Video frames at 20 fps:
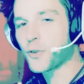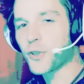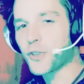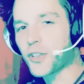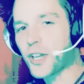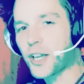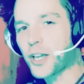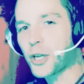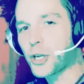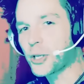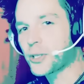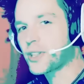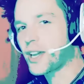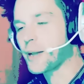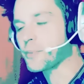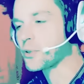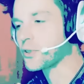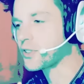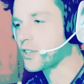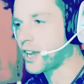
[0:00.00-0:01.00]
feels like a good
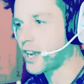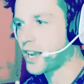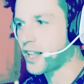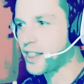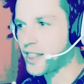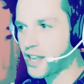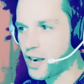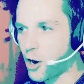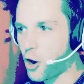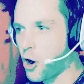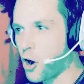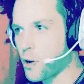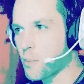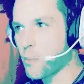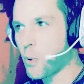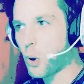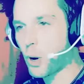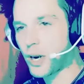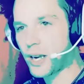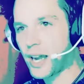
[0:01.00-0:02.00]
time to say there are
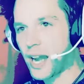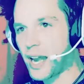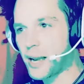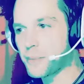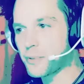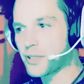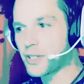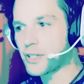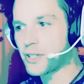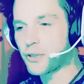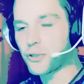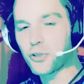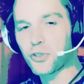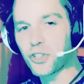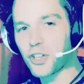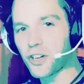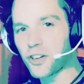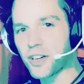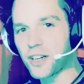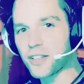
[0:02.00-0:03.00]
more games in this
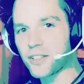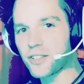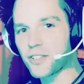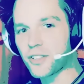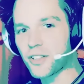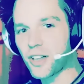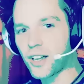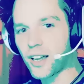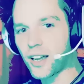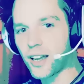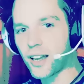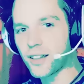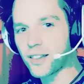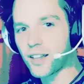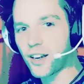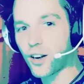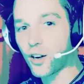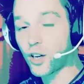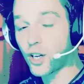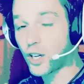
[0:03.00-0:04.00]
series. Uh,
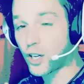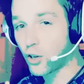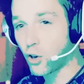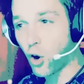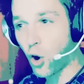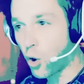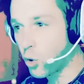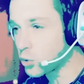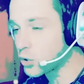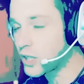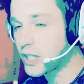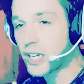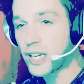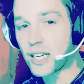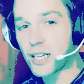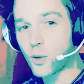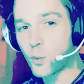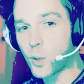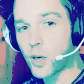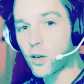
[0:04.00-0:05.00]
they're only
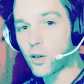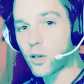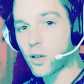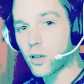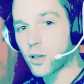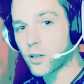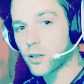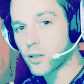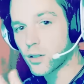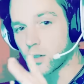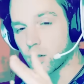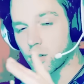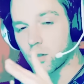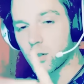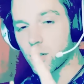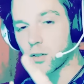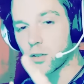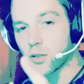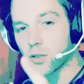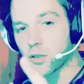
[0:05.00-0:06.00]
getting weirder.
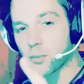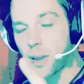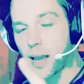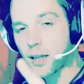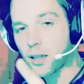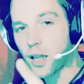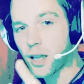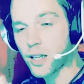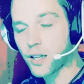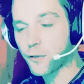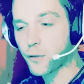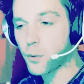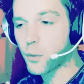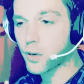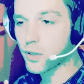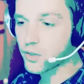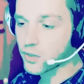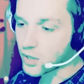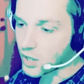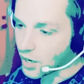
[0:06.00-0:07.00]
Smack like if you
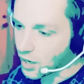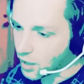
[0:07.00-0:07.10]
want to see